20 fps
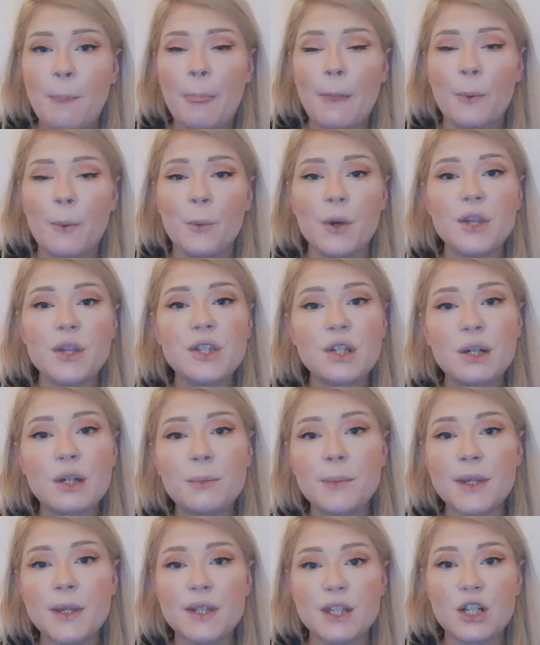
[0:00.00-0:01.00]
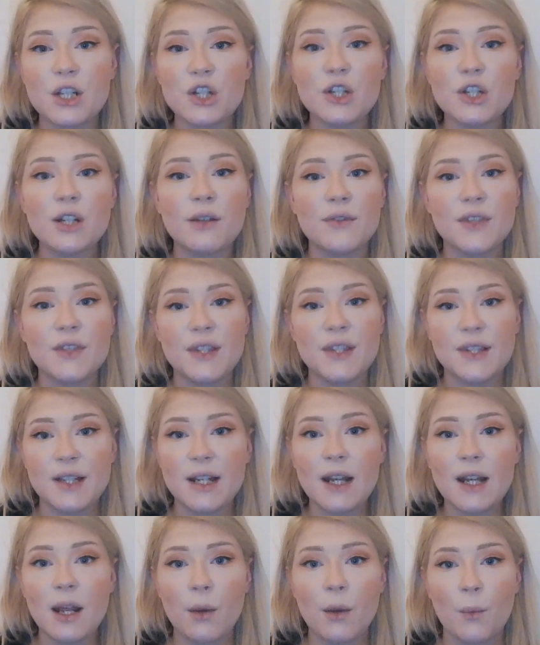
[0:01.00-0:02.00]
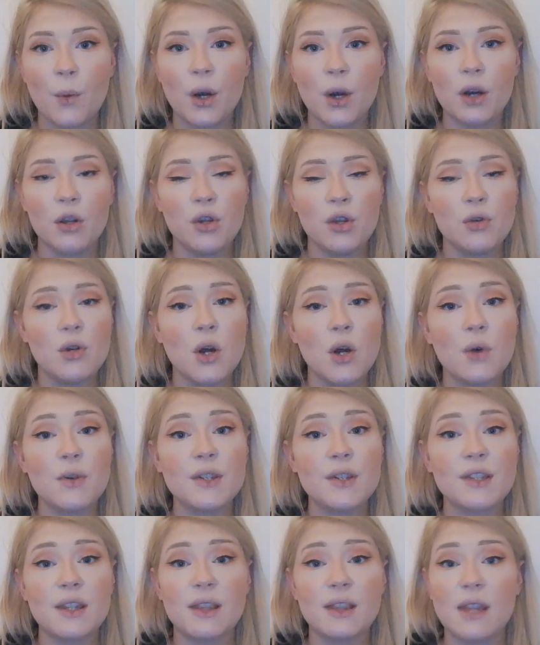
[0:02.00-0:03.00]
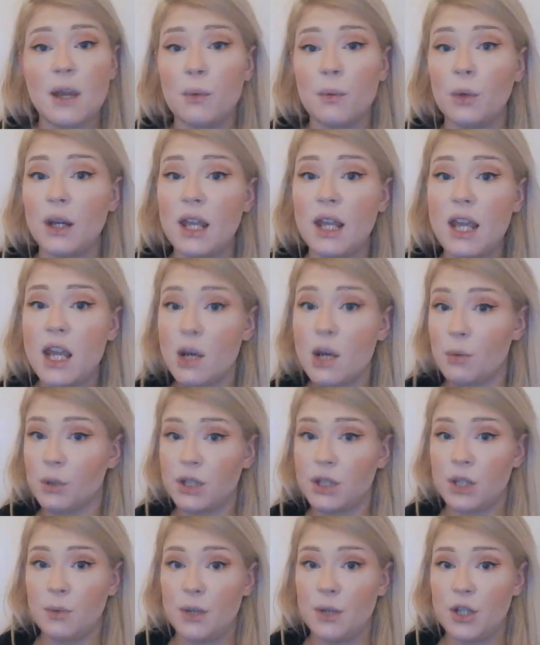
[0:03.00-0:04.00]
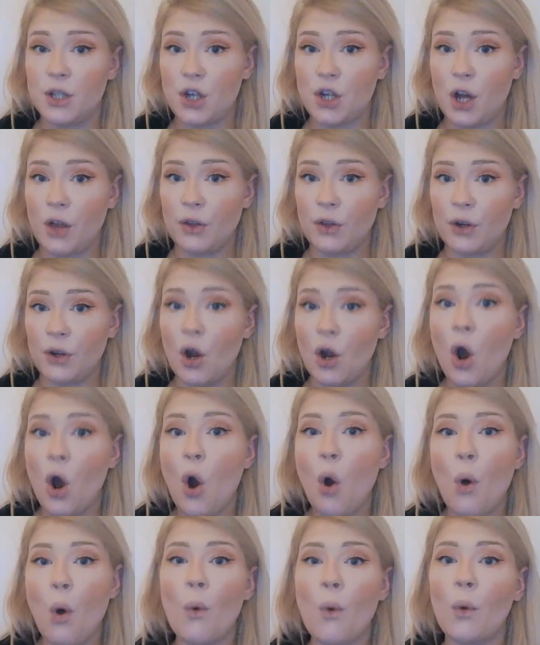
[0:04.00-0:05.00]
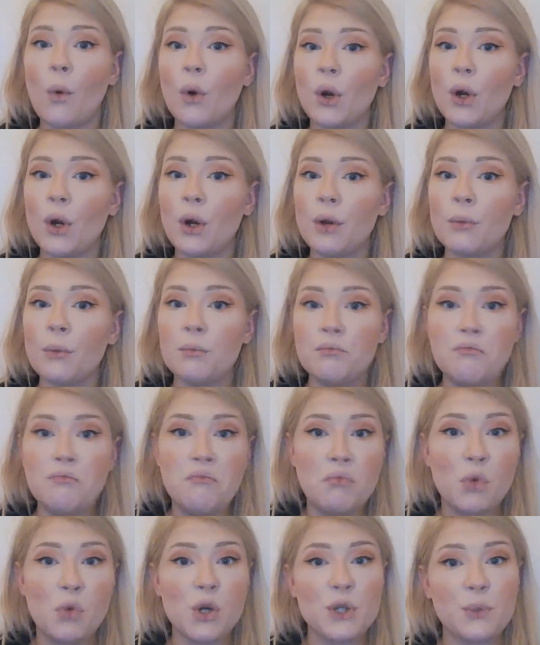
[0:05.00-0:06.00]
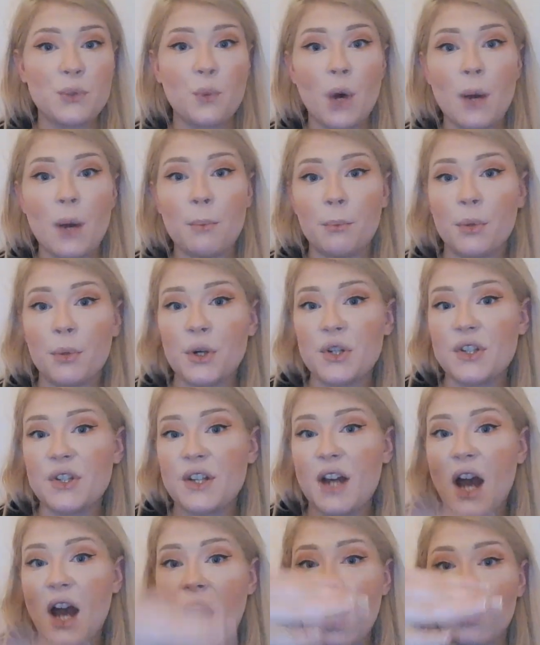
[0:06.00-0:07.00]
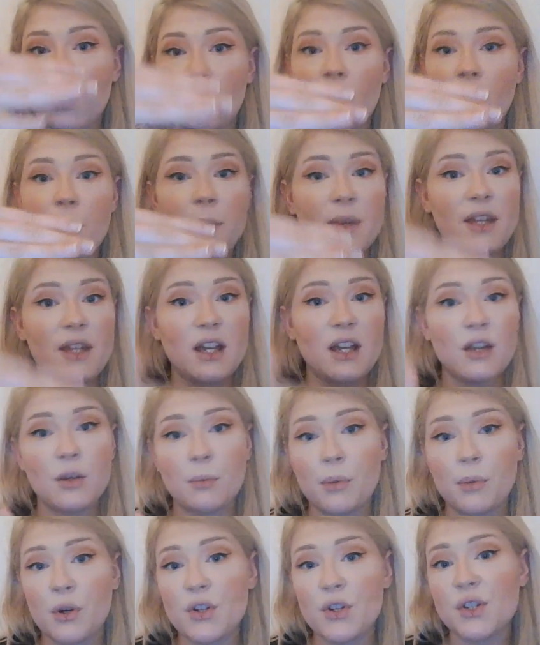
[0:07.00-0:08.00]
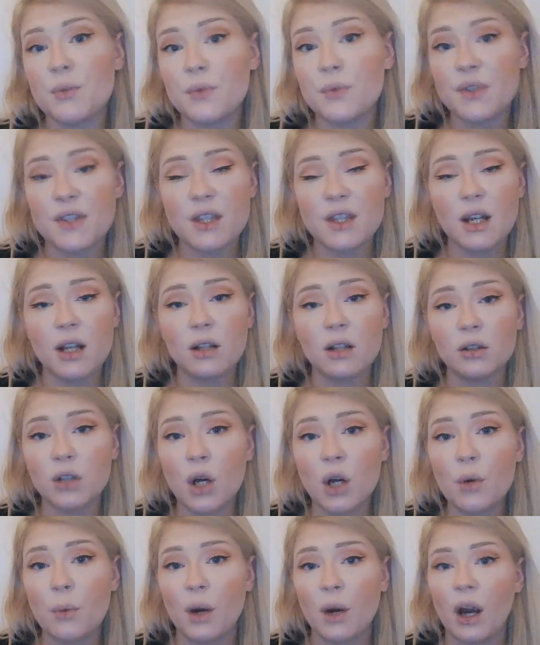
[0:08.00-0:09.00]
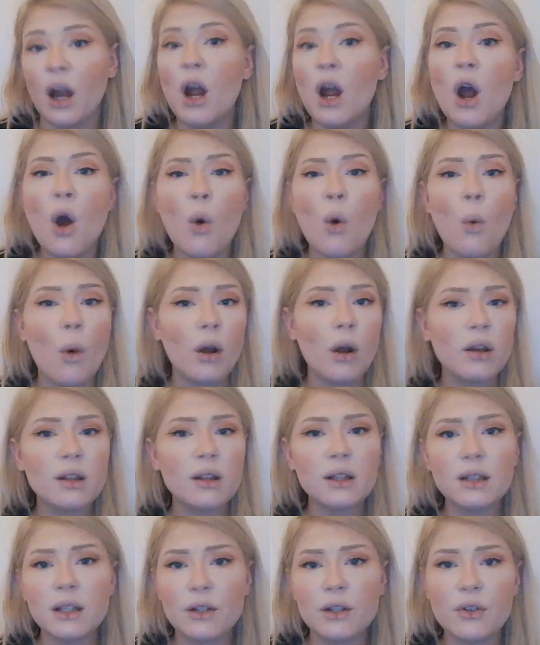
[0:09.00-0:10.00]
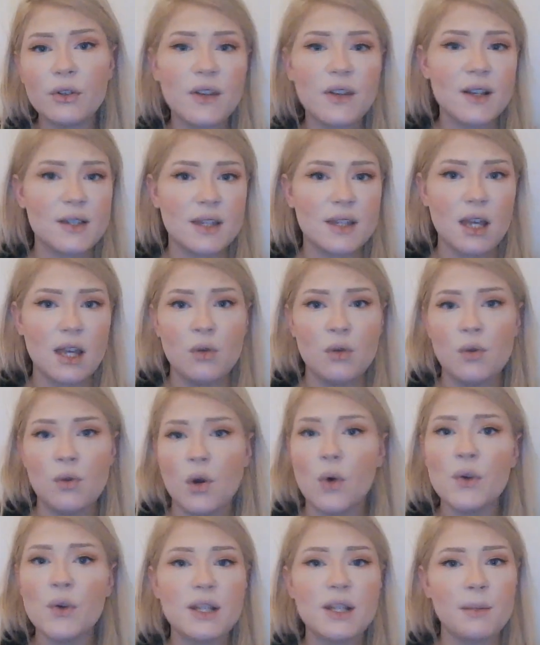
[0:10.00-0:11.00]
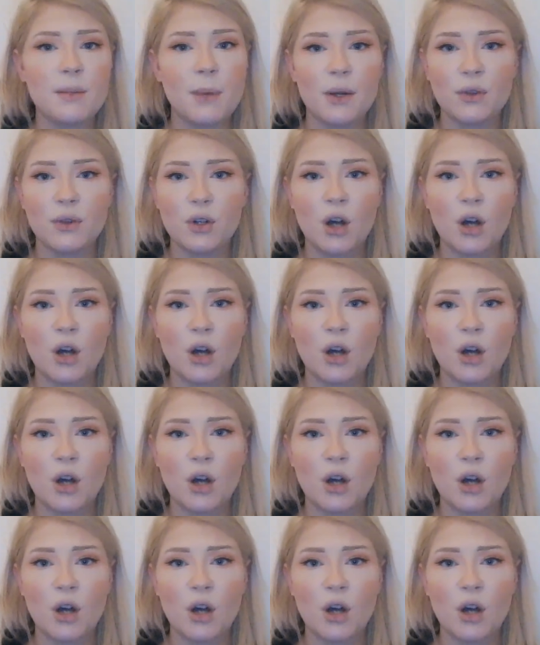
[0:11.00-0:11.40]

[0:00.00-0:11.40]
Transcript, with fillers: Was there a position of seating where you noticed that they were equal to each other? Or was one person higher up and the other person was sitting lower? What are the little things that you noticed about the